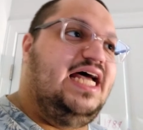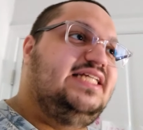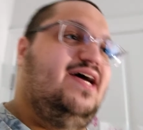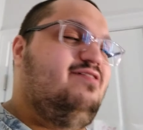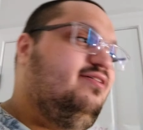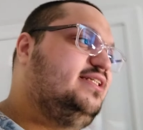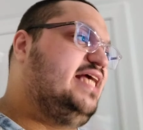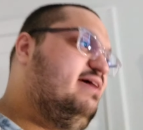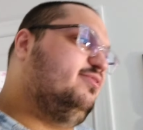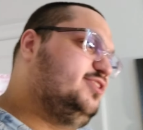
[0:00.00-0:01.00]
That's how he was
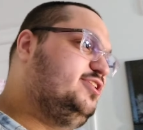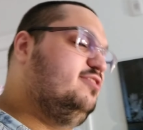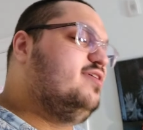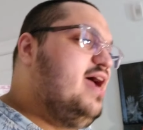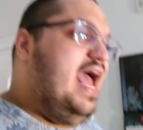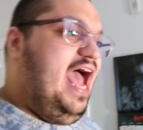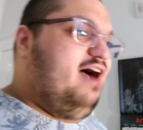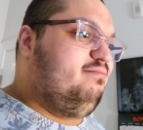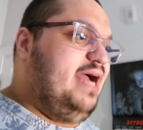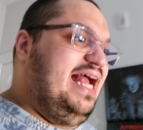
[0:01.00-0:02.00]
able to
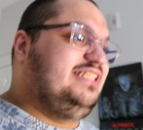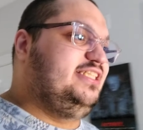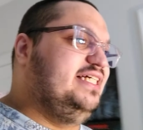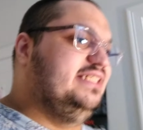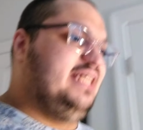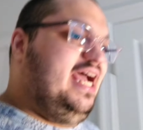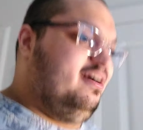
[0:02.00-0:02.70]
outmatch his